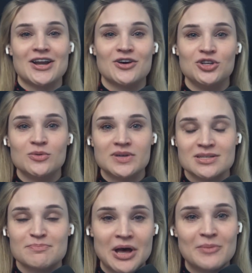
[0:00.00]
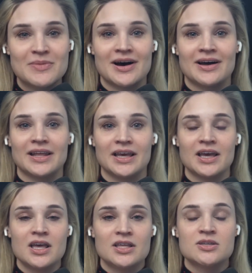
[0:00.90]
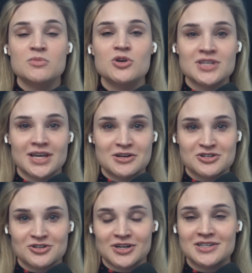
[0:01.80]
I know you went to Belmont, like is a music industry,